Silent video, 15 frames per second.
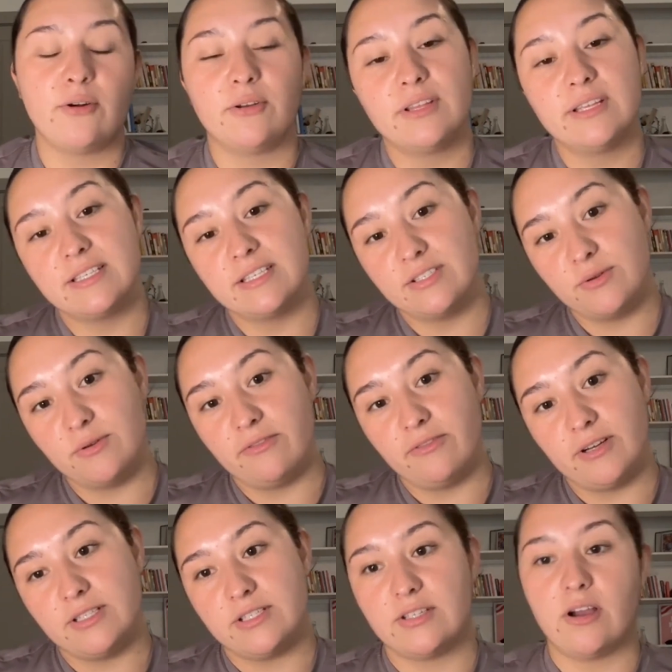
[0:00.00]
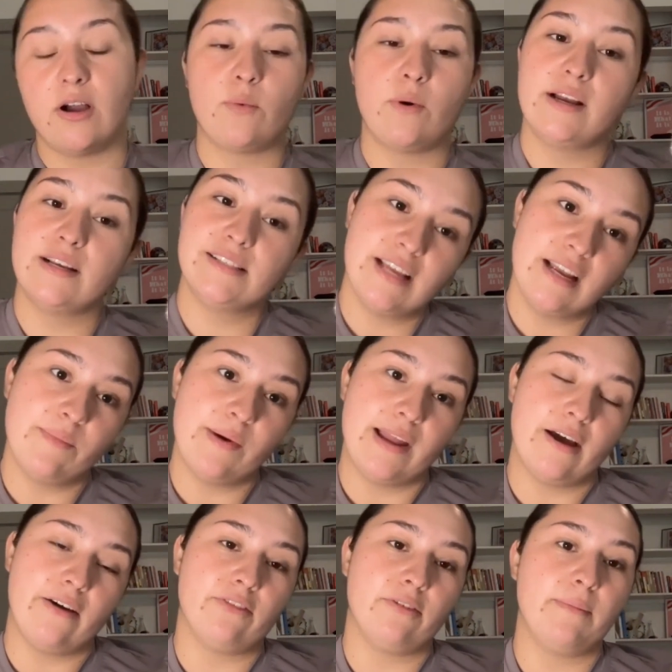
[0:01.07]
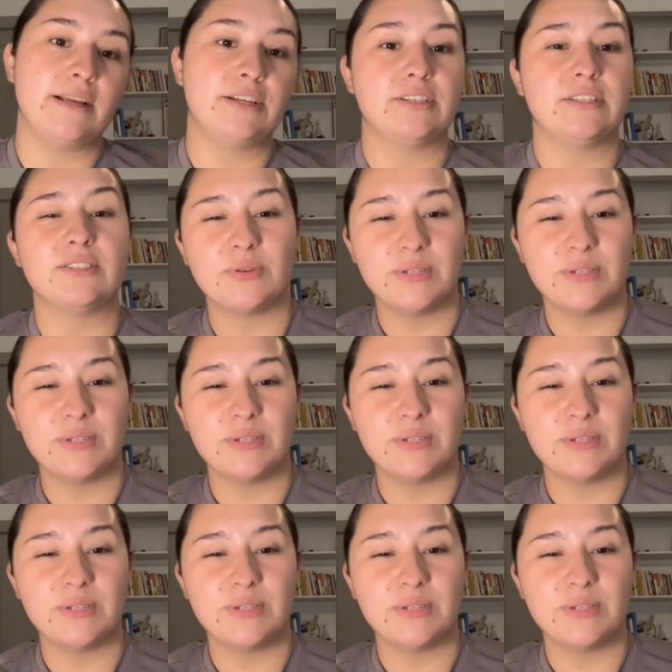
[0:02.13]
or listen to a fun song while I say my affirmations,